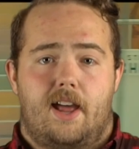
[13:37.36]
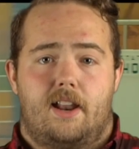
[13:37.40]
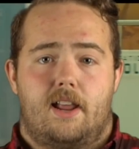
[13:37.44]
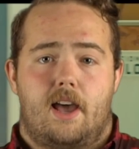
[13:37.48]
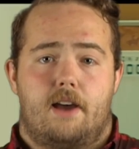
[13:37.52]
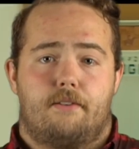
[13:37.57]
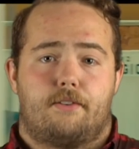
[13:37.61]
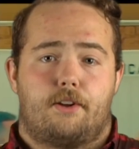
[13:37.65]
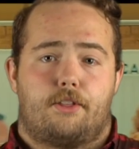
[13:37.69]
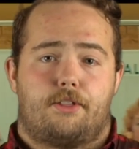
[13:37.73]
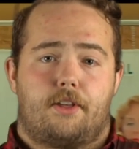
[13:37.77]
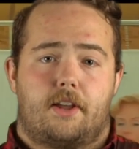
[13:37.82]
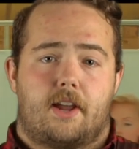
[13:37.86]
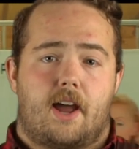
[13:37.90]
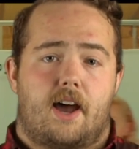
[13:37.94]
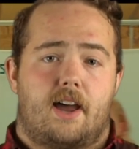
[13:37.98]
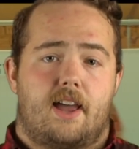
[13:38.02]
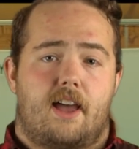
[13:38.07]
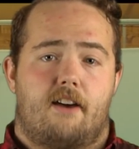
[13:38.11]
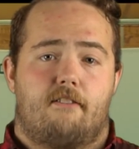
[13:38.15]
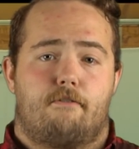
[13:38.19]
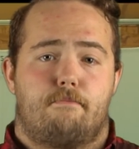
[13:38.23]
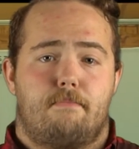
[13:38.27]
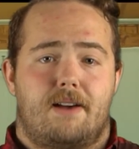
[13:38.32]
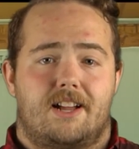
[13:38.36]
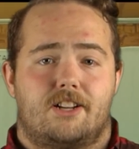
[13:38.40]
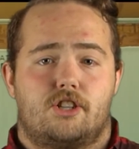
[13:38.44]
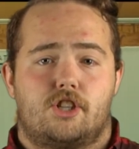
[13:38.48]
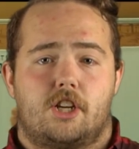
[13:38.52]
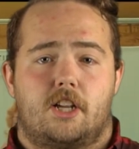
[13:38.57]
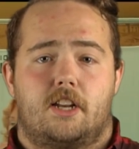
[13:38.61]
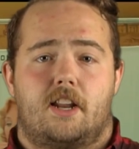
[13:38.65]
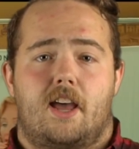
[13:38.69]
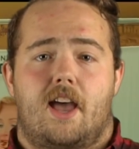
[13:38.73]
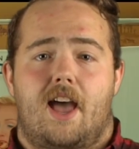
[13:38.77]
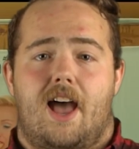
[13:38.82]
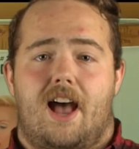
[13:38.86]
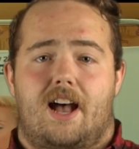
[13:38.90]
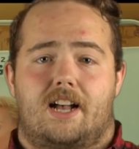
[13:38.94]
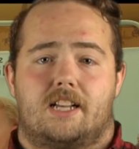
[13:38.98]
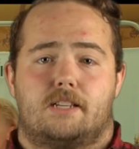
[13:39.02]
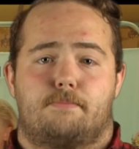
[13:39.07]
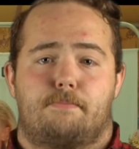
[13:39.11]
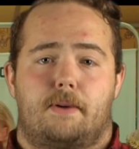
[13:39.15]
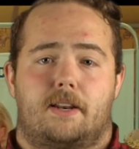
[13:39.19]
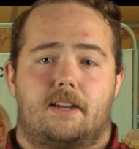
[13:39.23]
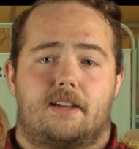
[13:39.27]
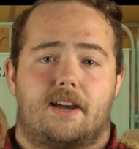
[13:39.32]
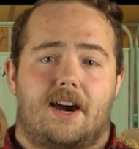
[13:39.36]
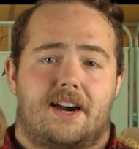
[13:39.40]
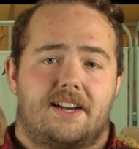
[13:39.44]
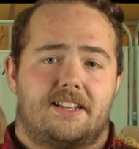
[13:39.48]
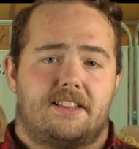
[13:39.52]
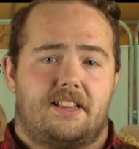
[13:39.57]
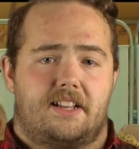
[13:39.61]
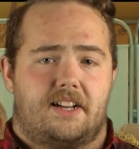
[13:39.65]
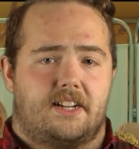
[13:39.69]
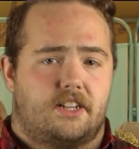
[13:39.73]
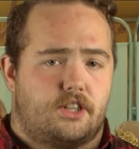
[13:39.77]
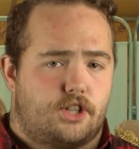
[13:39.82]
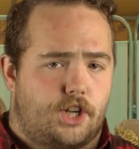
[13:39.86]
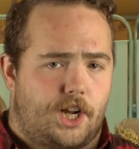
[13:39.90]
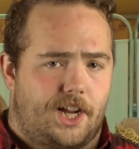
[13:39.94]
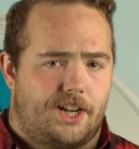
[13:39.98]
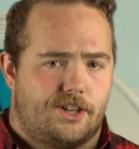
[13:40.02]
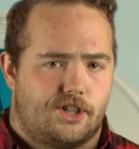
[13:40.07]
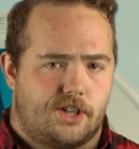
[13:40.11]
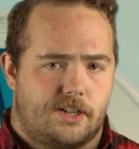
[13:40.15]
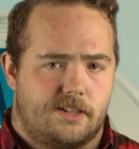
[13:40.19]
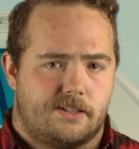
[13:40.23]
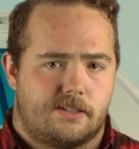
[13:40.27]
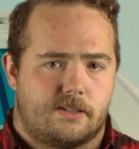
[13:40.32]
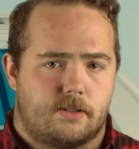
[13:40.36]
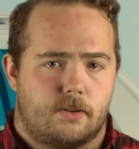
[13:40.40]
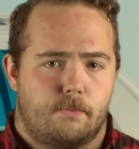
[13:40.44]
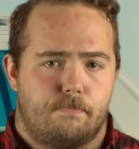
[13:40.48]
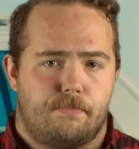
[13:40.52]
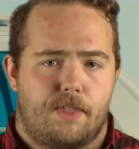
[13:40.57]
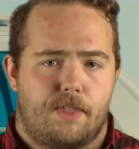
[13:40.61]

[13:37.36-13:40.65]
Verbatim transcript: and everything I have mentioned has been guideline changes.